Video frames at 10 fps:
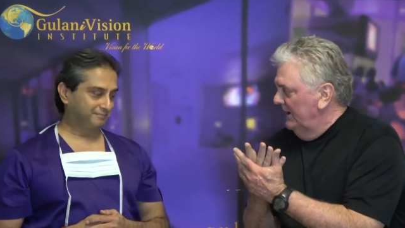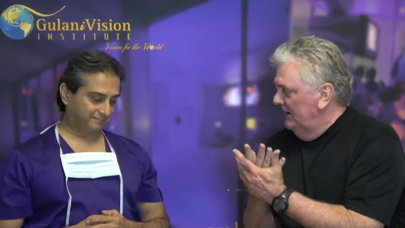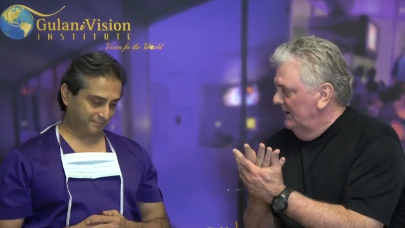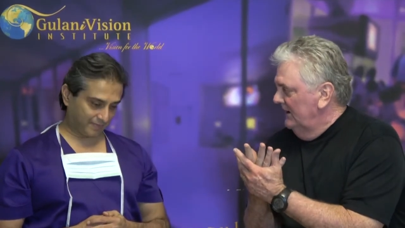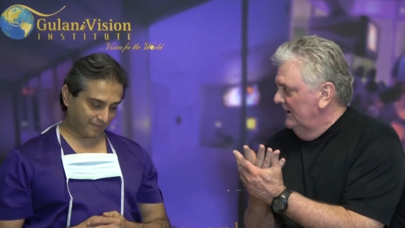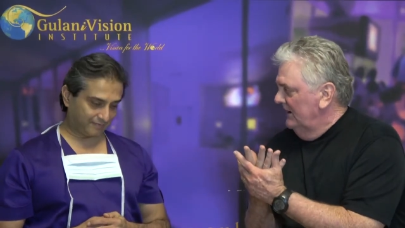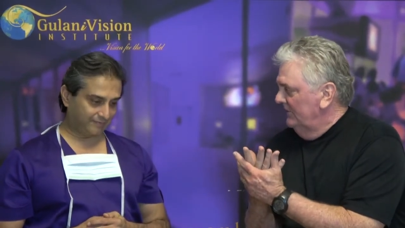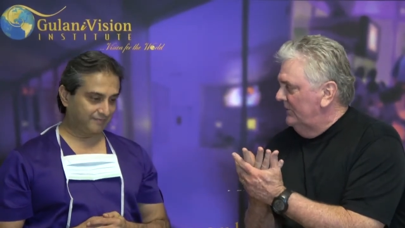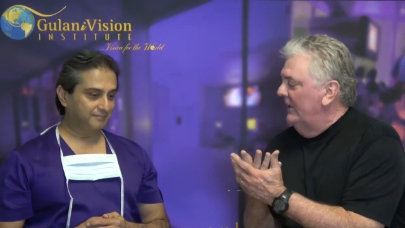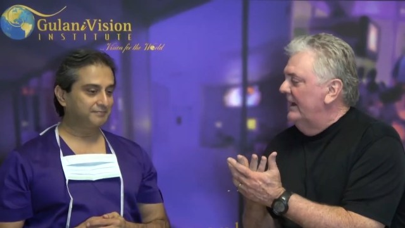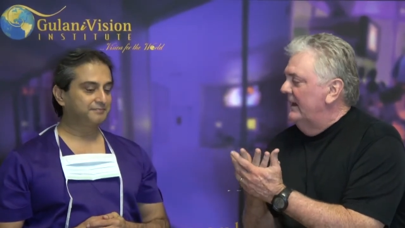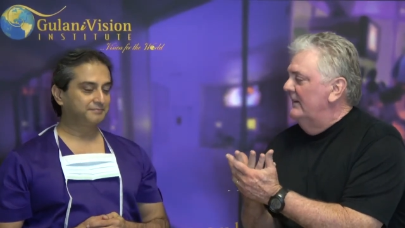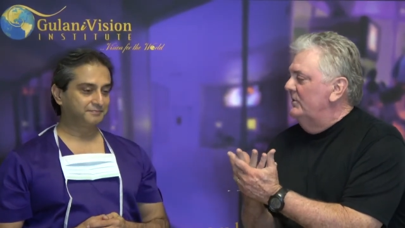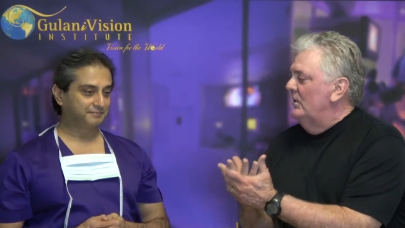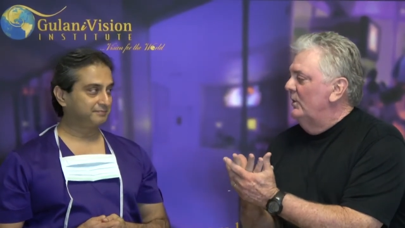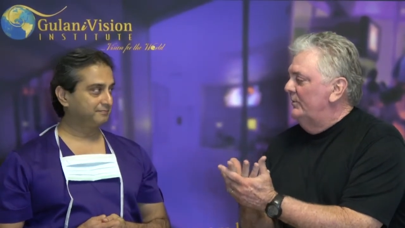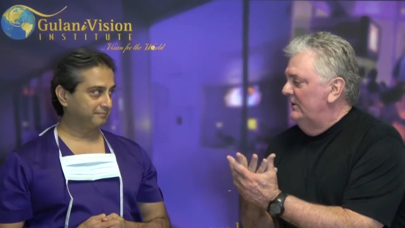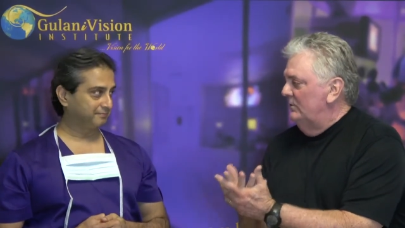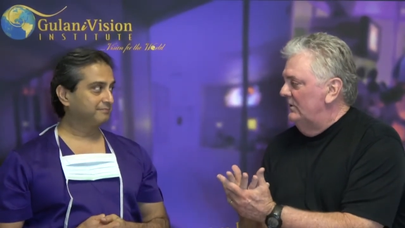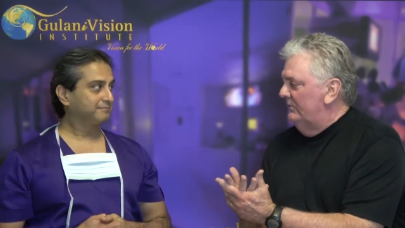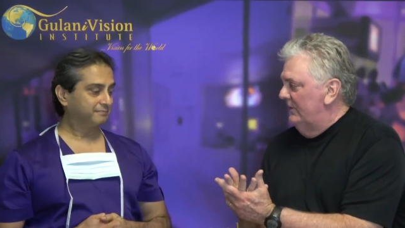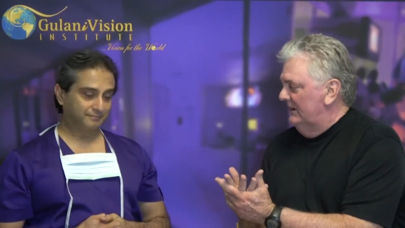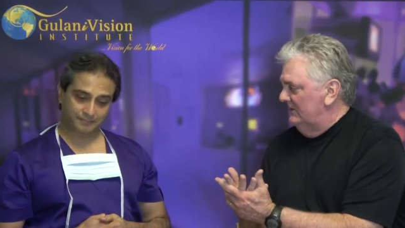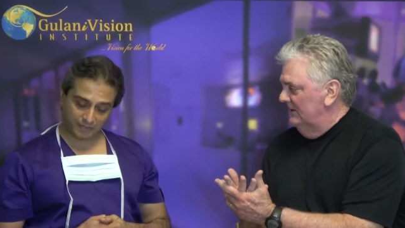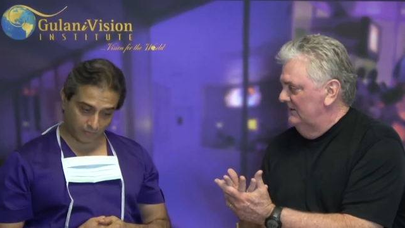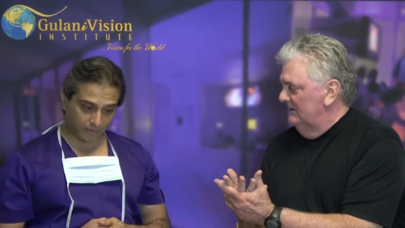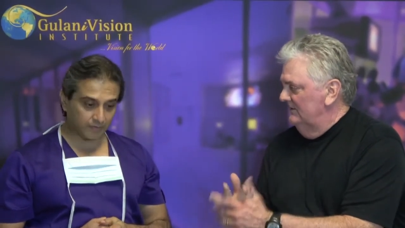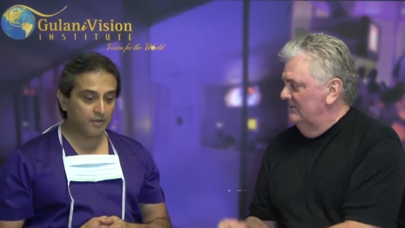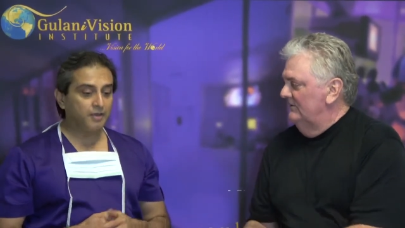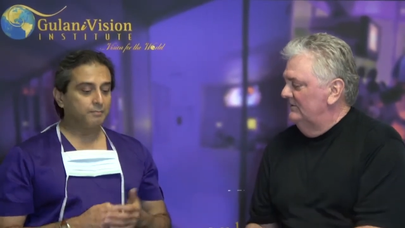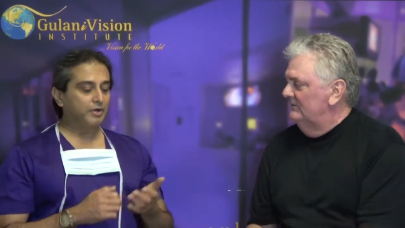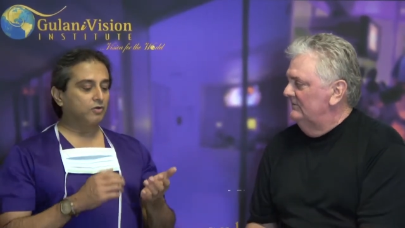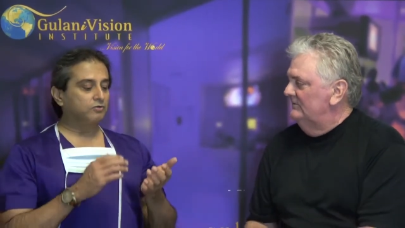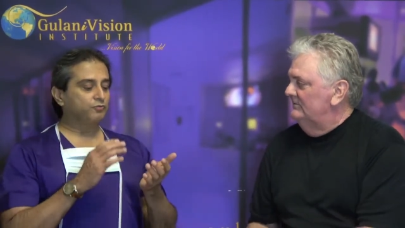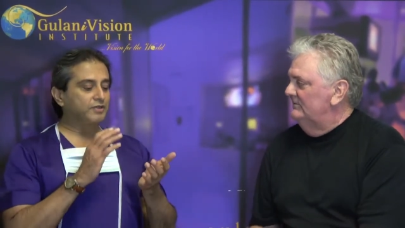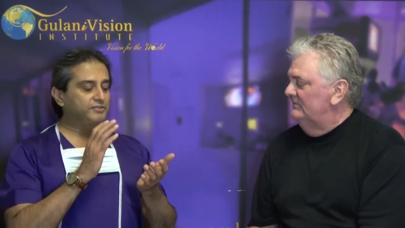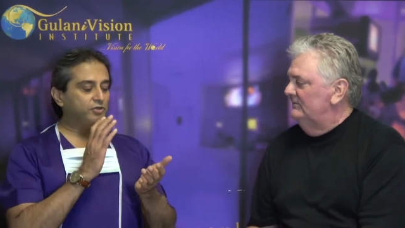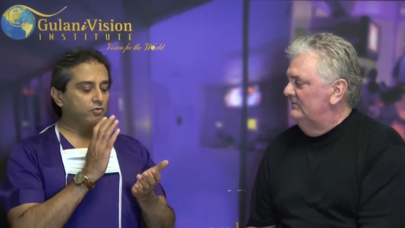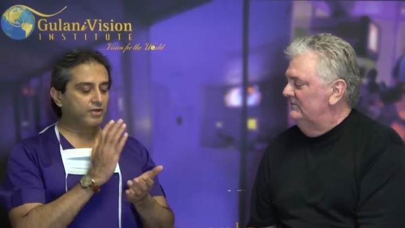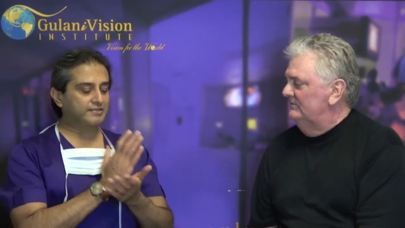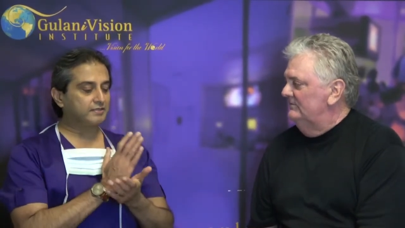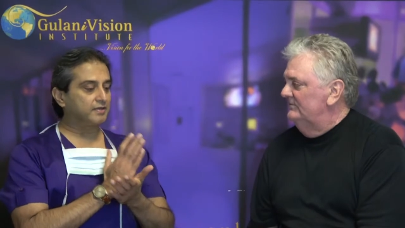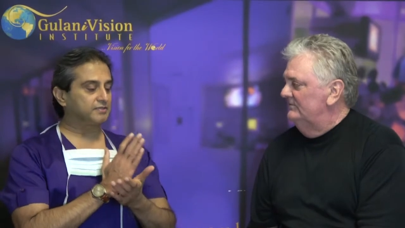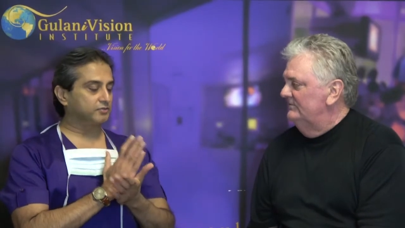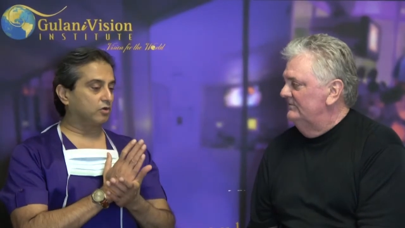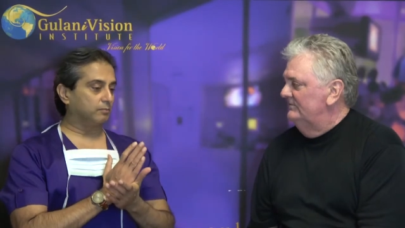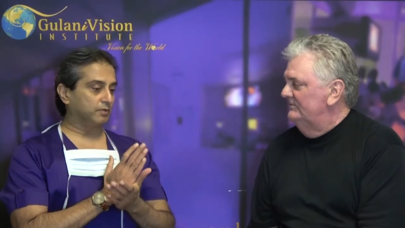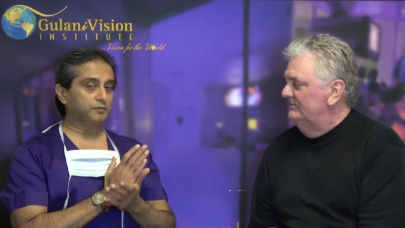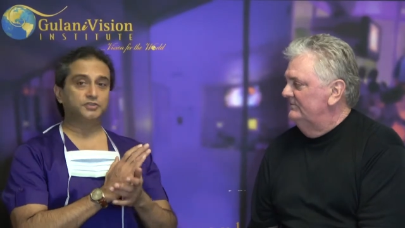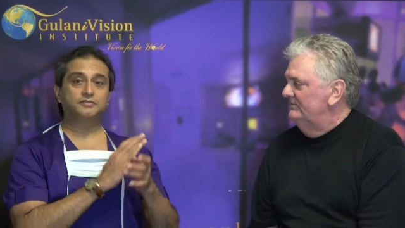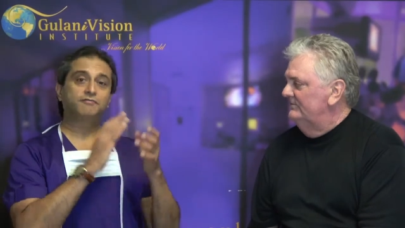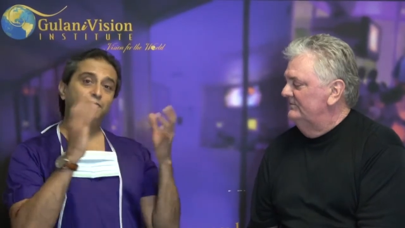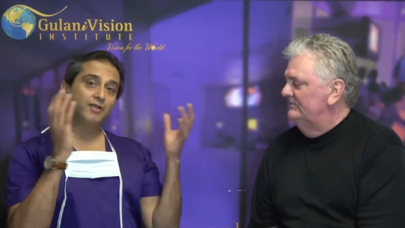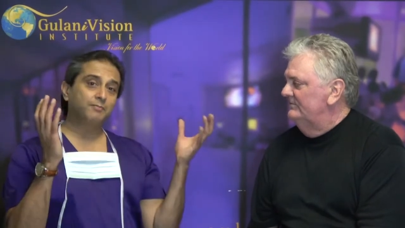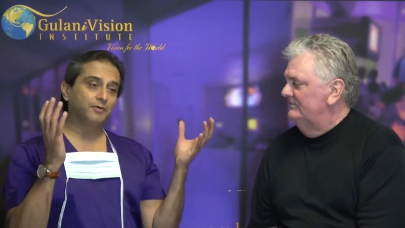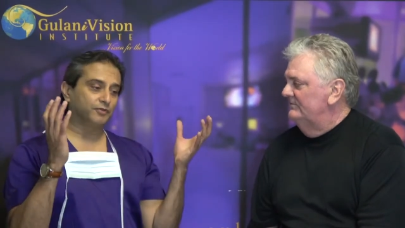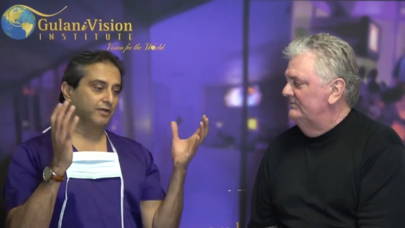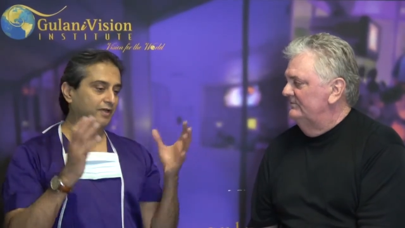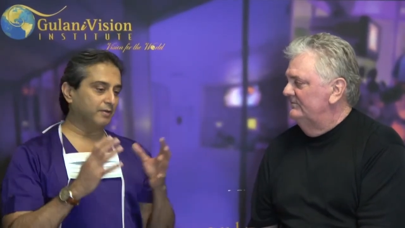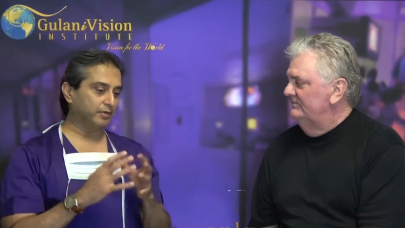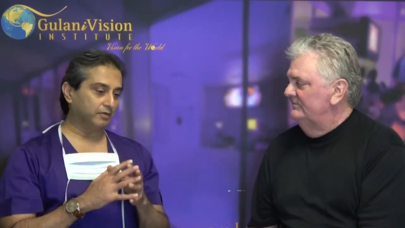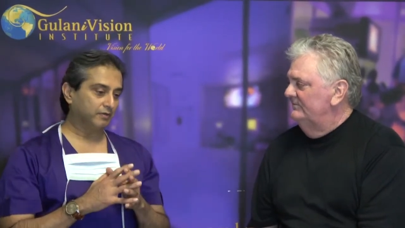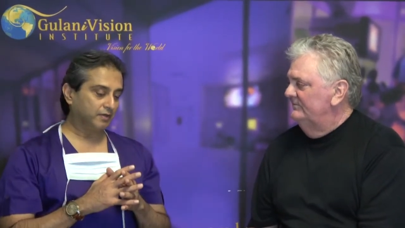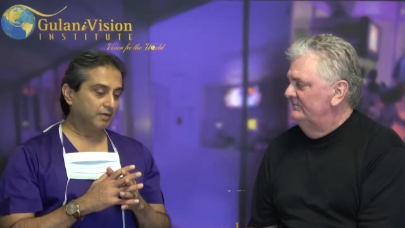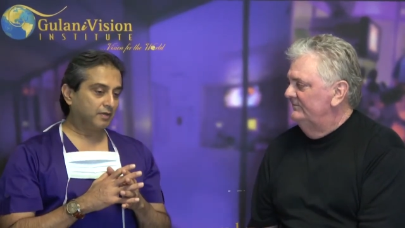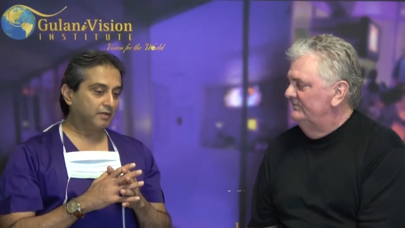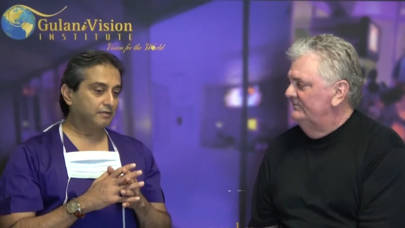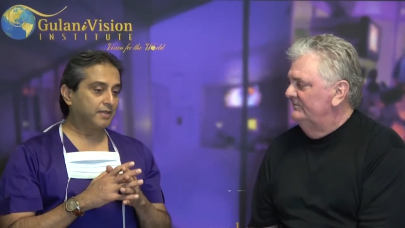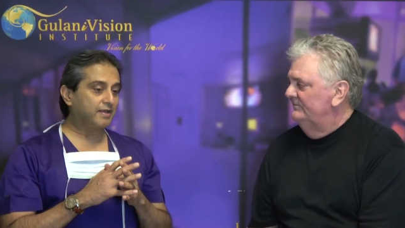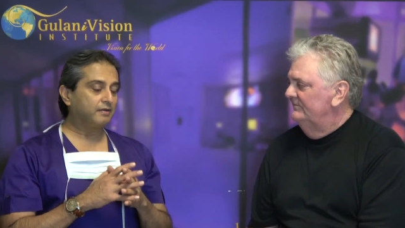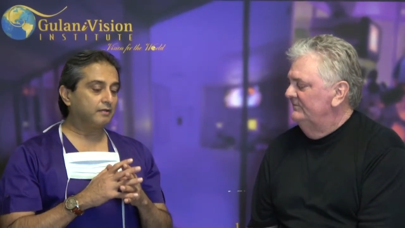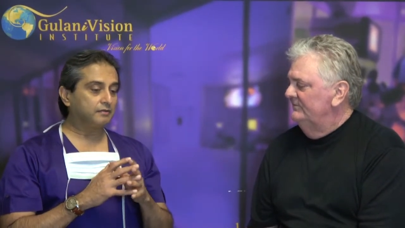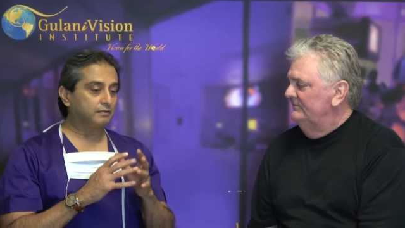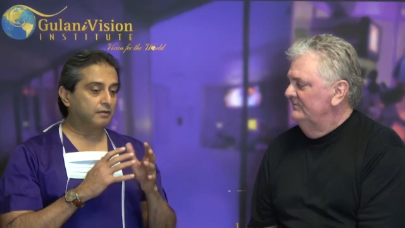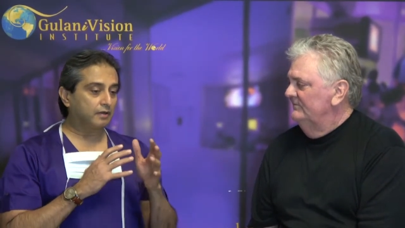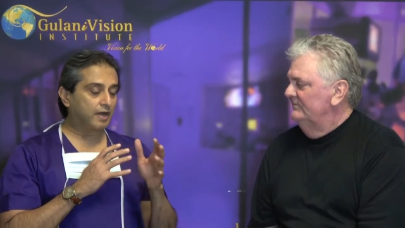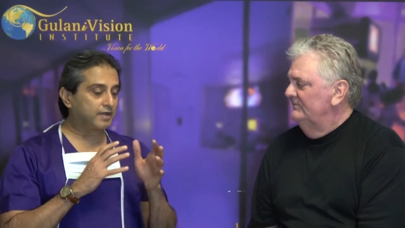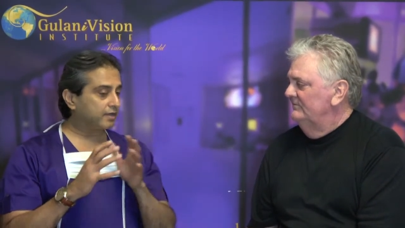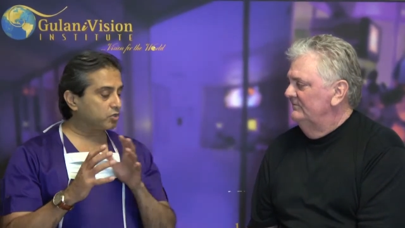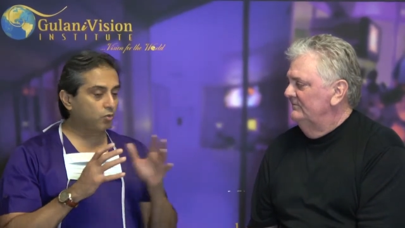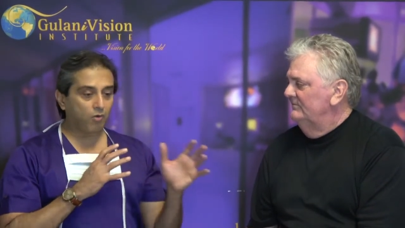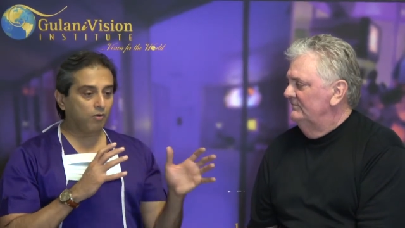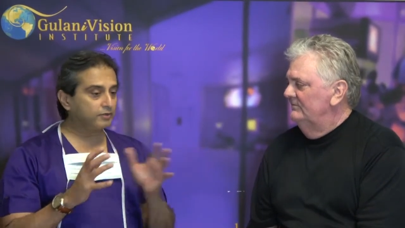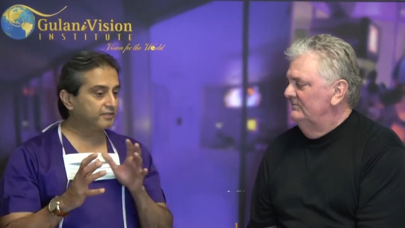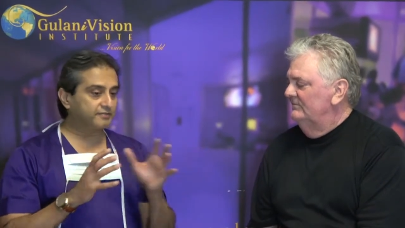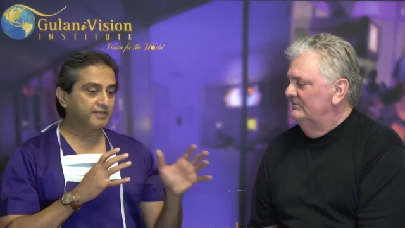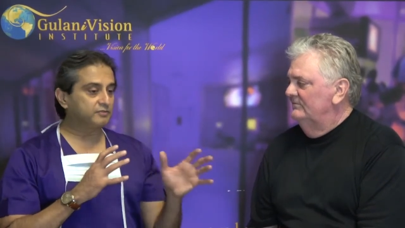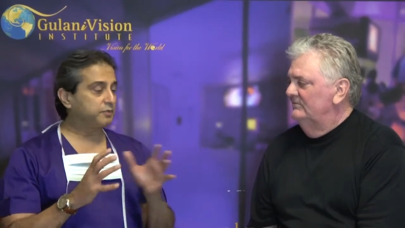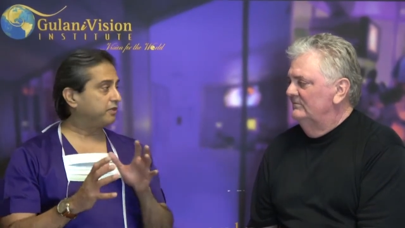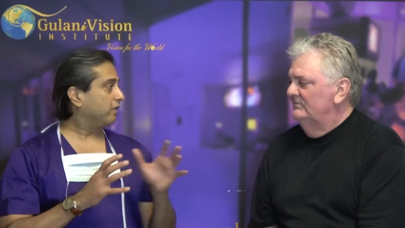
Speaker 1: it yes. So that gave you hope that you could fix it. Correct. Because once your retina is normal, which is the film of the camera, then I can do all these things with the